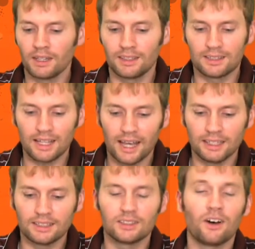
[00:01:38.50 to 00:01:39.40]
The
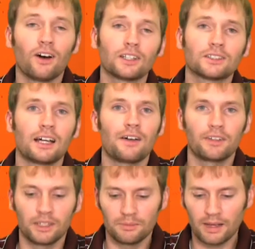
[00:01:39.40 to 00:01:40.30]
Titans also have
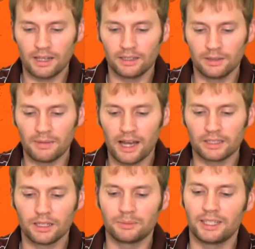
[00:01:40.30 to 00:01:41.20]
a good good
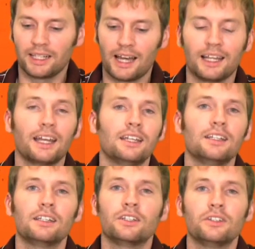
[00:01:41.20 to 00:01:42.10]
matchups. They got
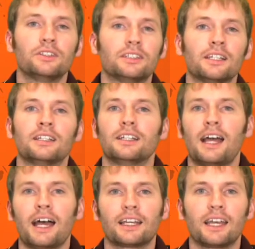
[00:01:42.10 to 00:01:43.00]
Indy, Houston, then
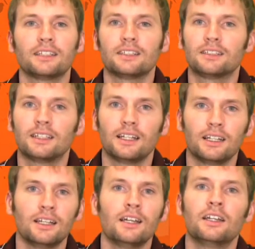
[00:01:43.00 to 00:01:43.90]
at Kansas
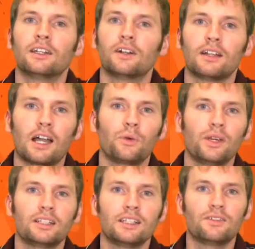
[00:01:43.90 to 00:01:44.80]
City, and a lot of
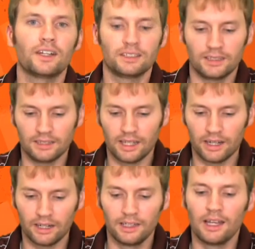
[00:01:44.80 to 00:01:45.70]
weak defenses
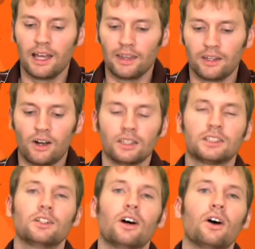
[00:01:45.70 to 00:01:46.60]
there. And then
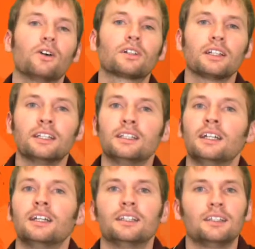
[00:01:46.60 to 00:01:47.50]
also Oakland,
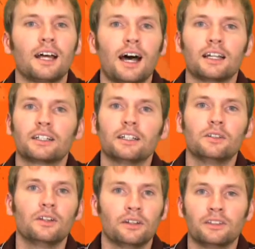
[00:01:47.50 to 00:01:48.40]
not a
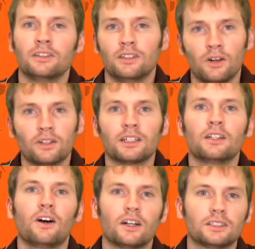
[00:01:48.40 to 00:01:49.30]
good. Uh,
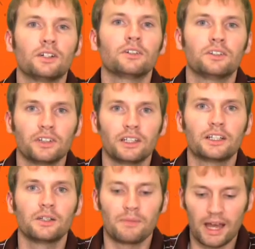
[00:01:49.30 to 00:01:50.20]
Oakland also really
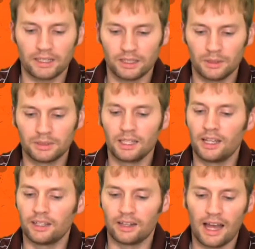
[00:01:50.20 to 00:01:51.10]
good matchups.
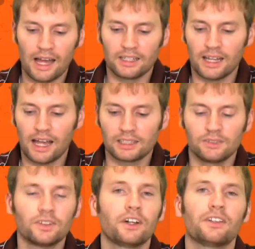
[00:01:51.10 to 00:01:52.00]
They're at
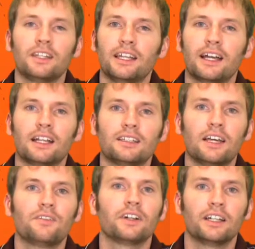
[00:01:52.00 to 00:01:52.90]
Jacksonville, then they got
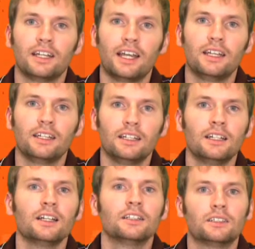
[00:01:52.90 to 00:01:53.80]
Denver and Indy.
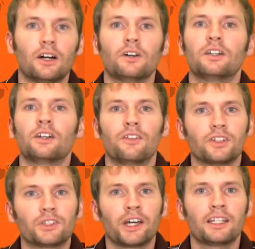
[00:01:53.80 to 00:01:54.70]
So you know if
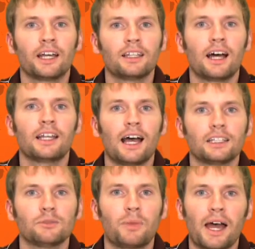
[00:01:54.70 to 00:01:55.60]
your trade deadline
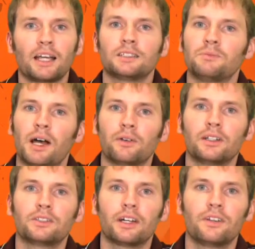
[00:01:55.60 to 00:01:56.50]
hasn't passed, you might
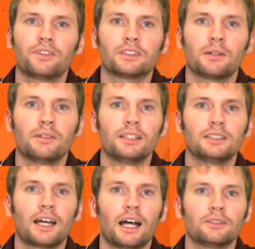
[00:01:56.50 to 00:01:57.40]
want to trade for some of
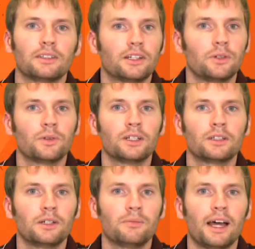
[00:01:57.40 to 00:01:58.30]
these guys with good one,
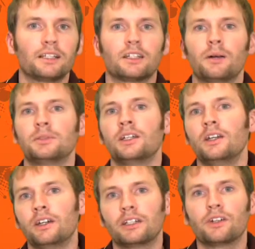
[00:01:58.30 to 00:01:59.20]
good matchups
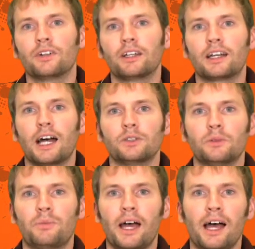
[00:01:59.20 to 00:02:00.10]
get rid of guys
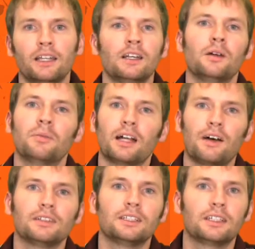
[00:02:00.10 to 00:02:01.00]
with bad, but
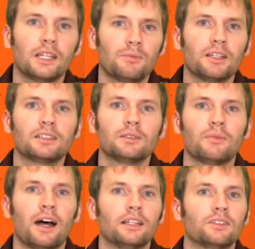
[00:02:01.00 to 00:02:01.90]
obviously keep this in
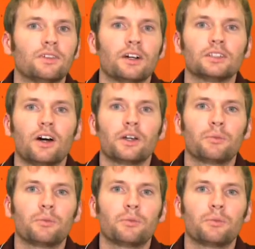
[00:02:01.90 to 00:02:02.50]
mind as far as all your